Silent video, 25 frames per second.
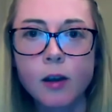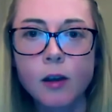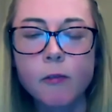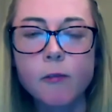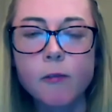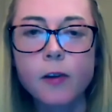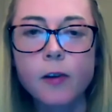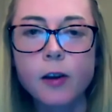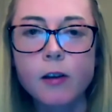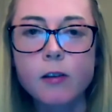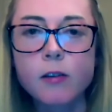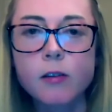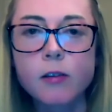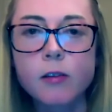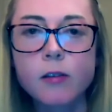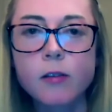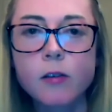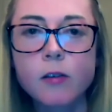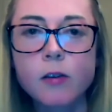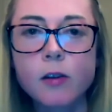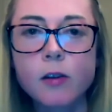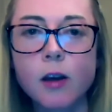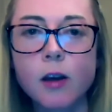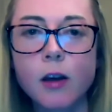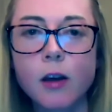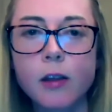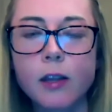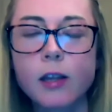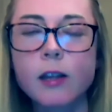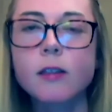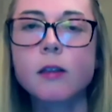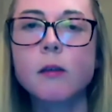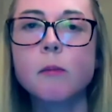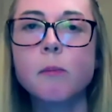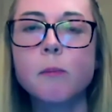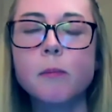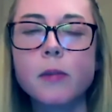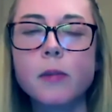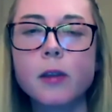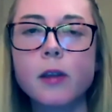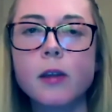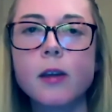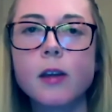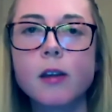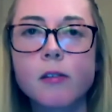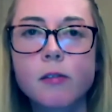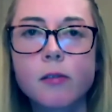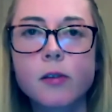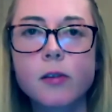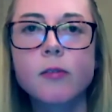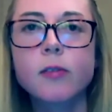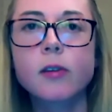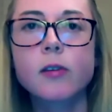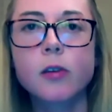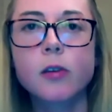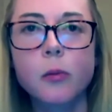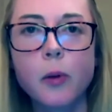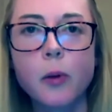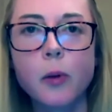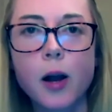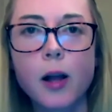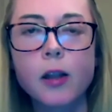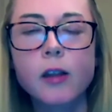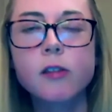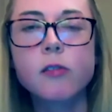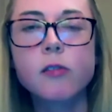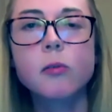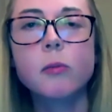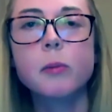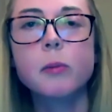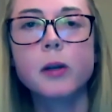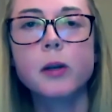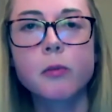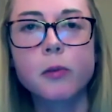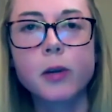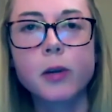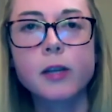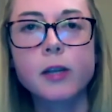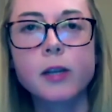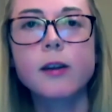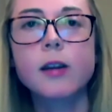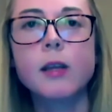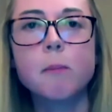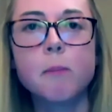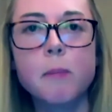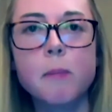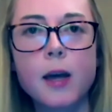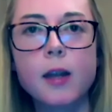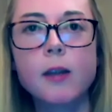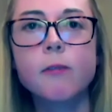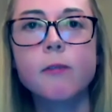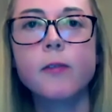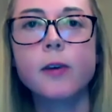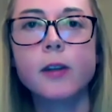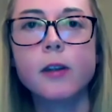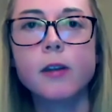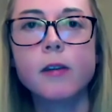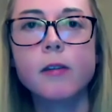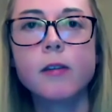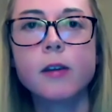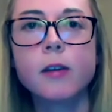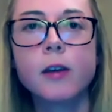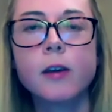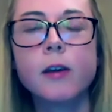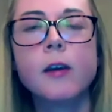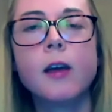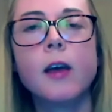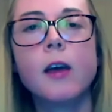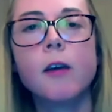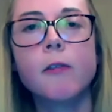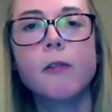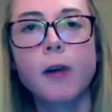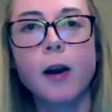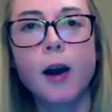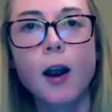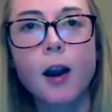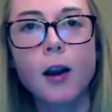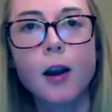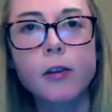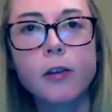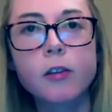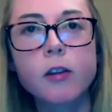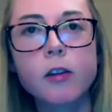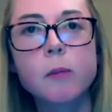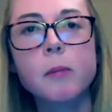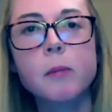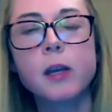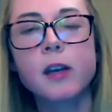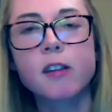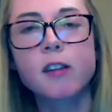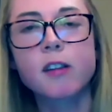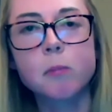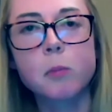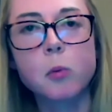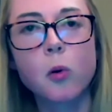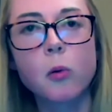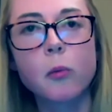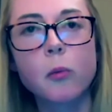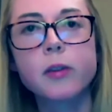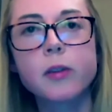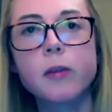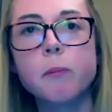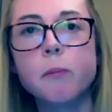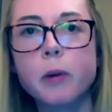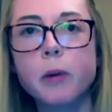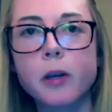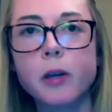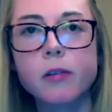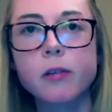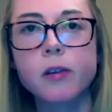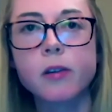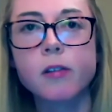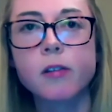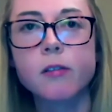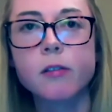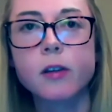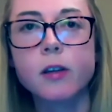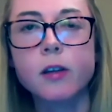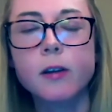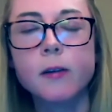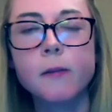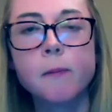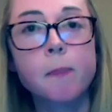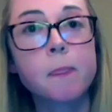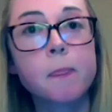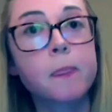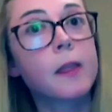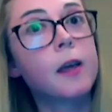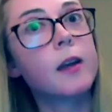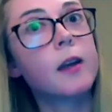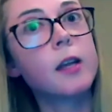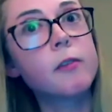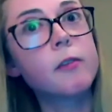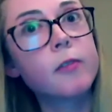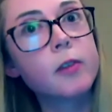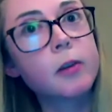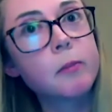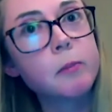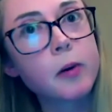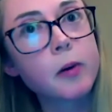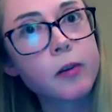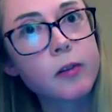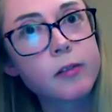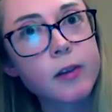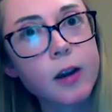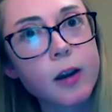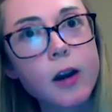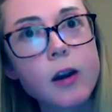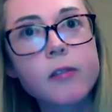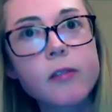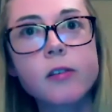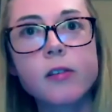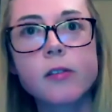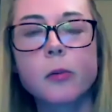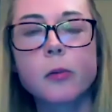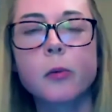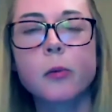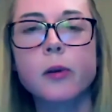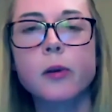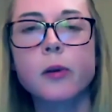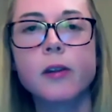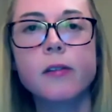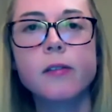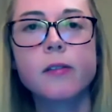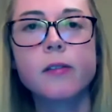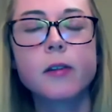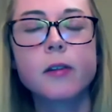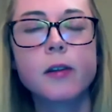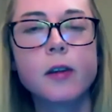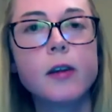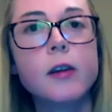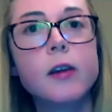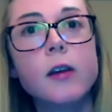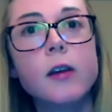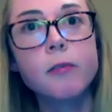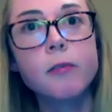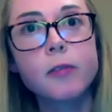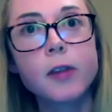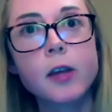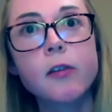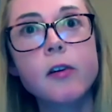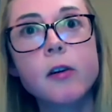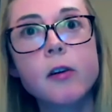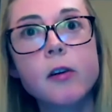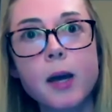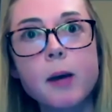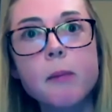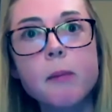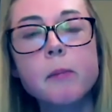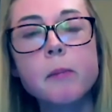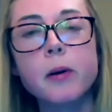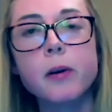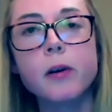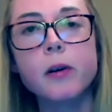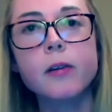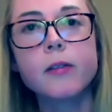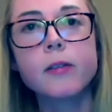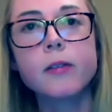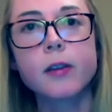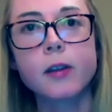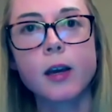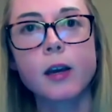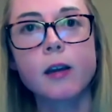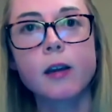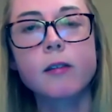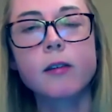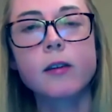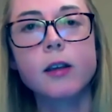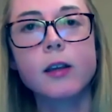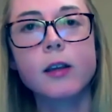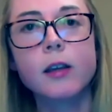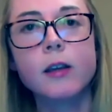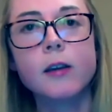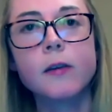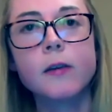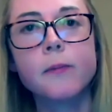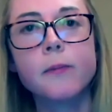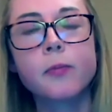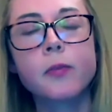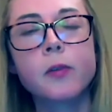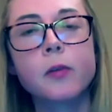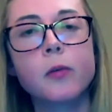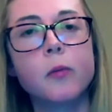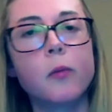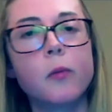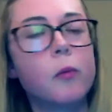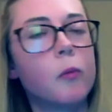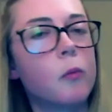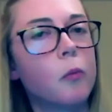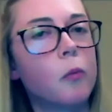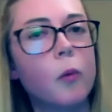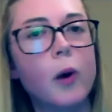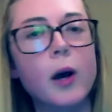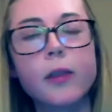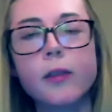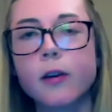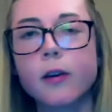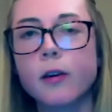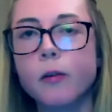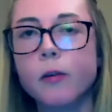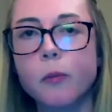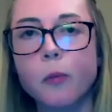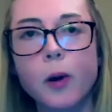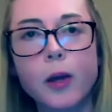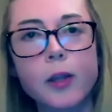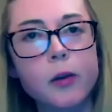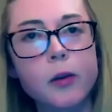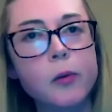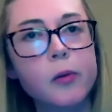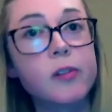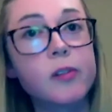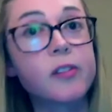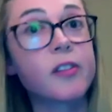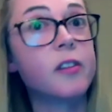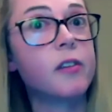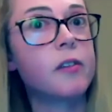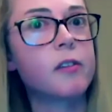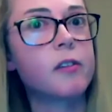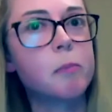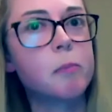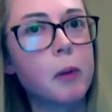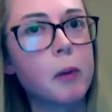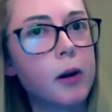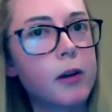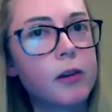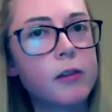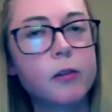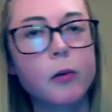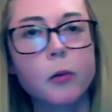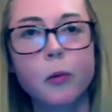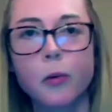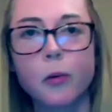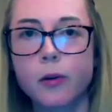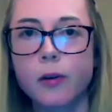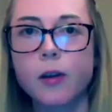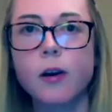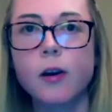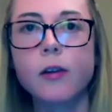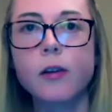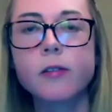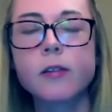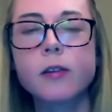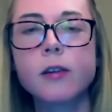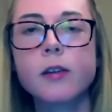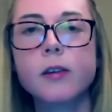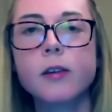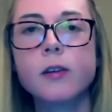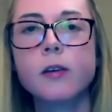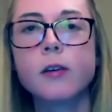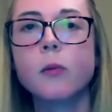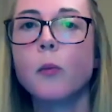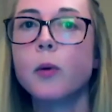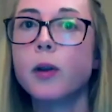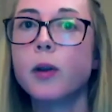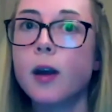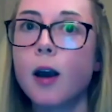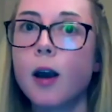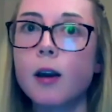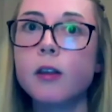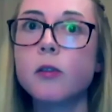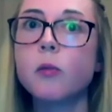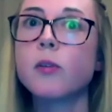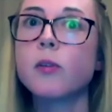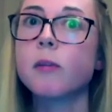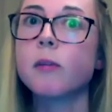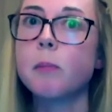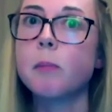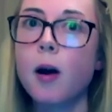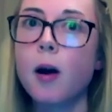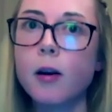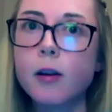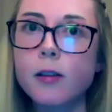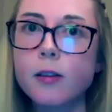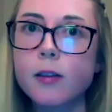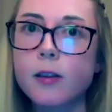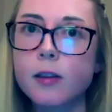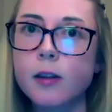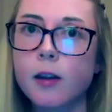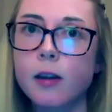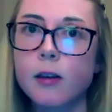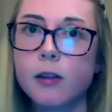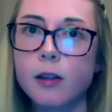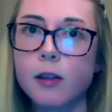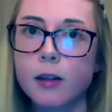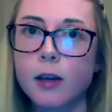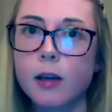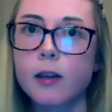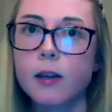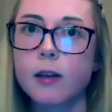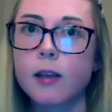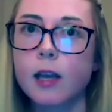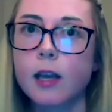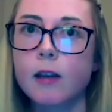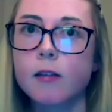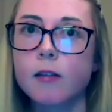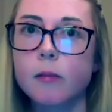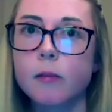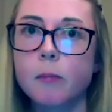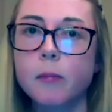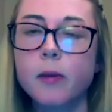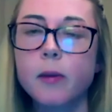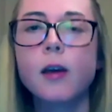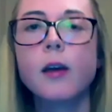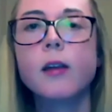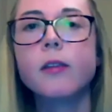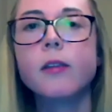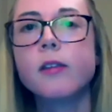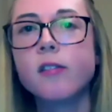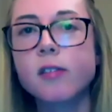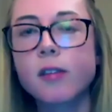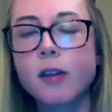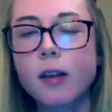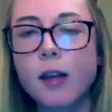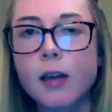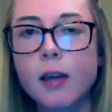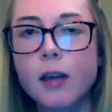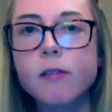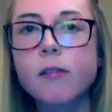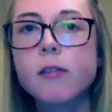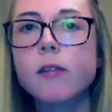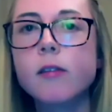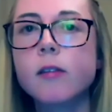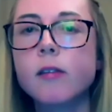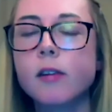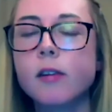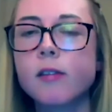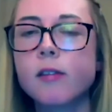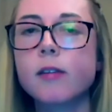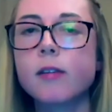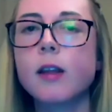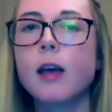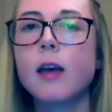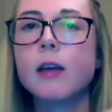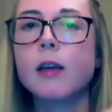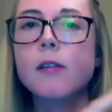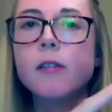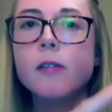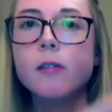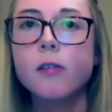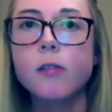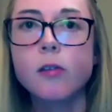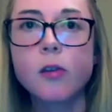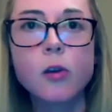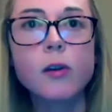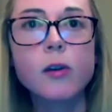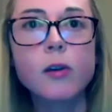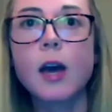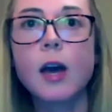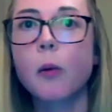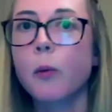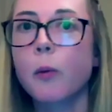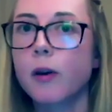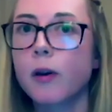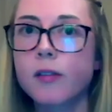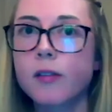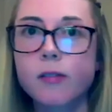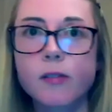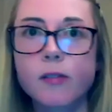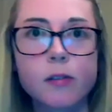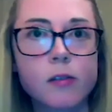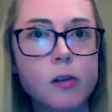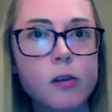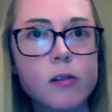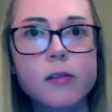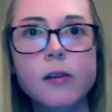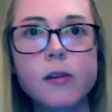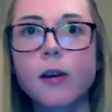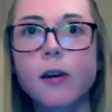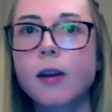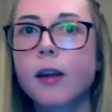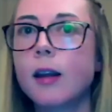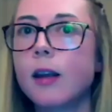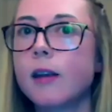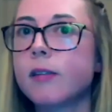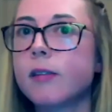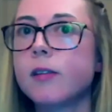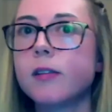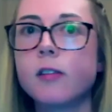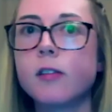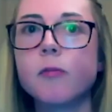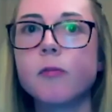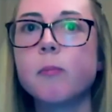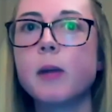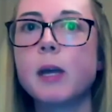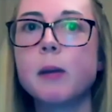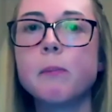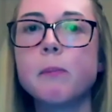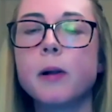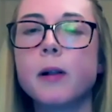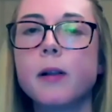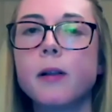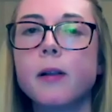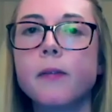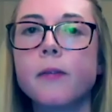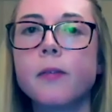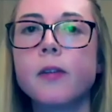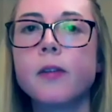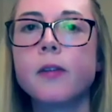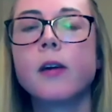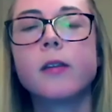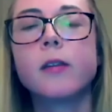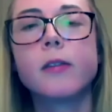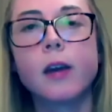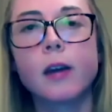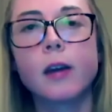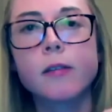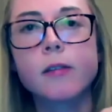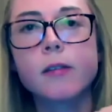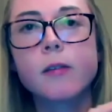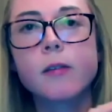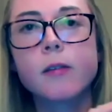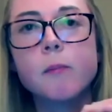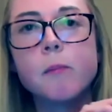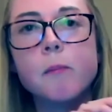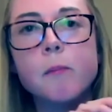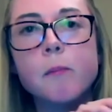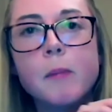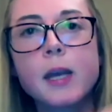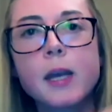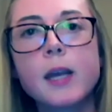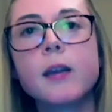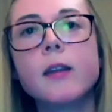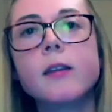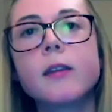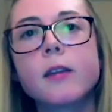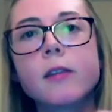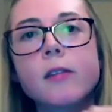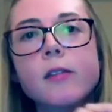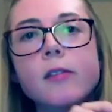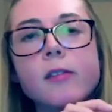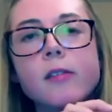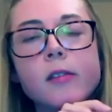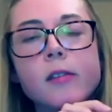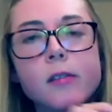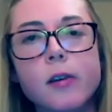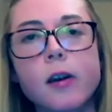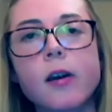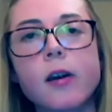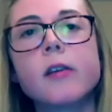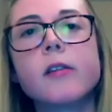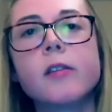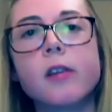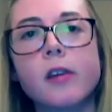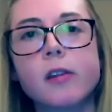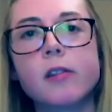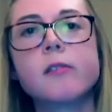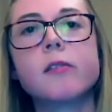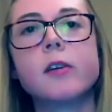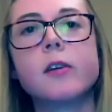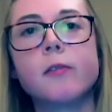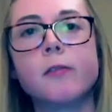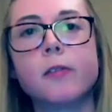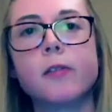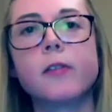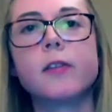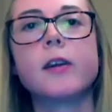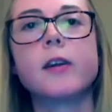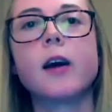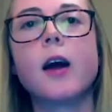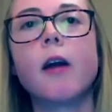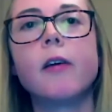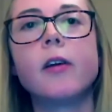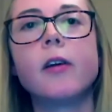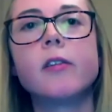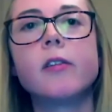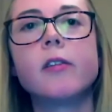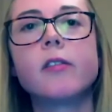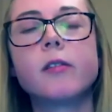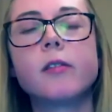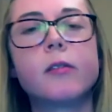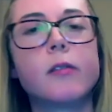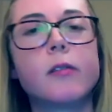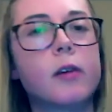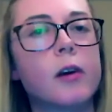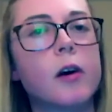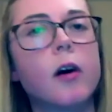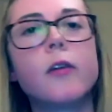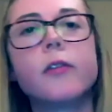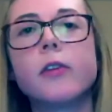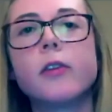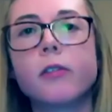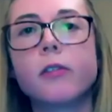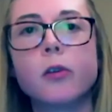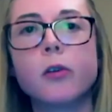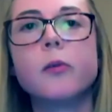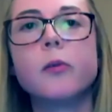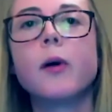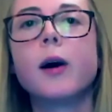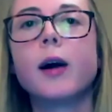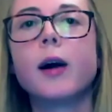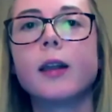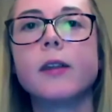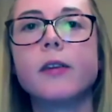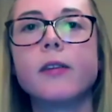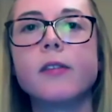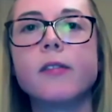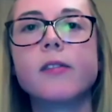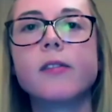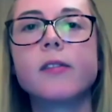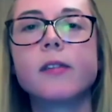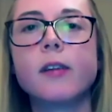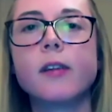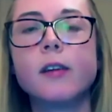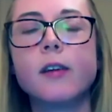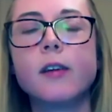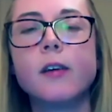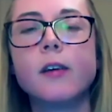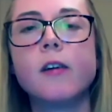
In fact, I think the history of the two islands would be greatly benefited if Ireland could be explored within British history, and even amongst Irish historians, if they remember that actually, whether it's in spirit or not, when Ireland was a part of the United Kingdom, this led to new networks, new circulations of people that mean that there's a shared history for the Irish on the two islands.